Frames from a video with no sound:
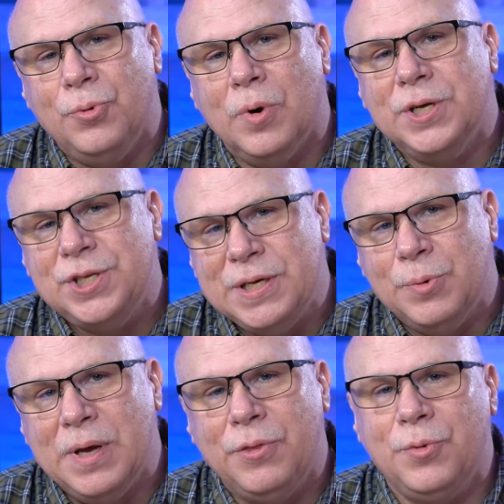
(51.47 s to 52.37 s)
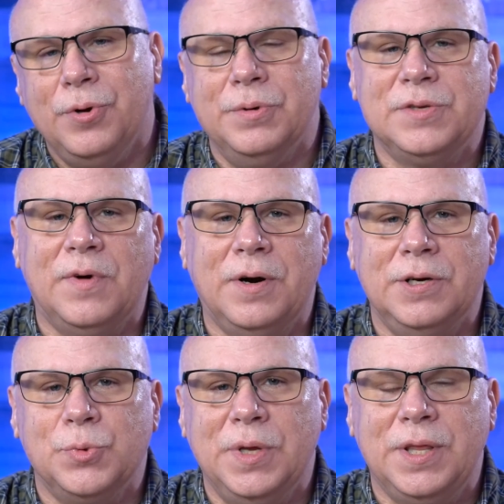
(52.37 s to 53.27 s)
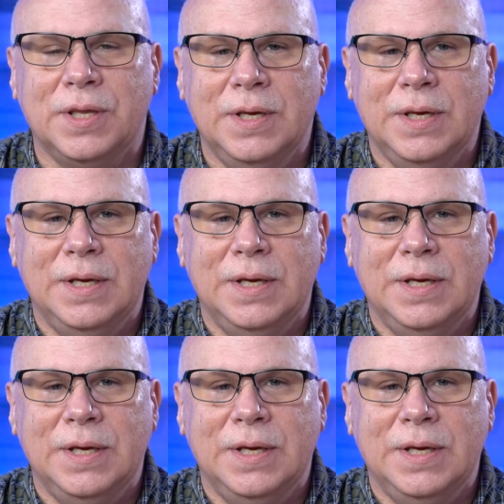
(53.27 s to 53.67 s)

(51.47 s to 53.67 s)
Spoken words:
what she went through as far as with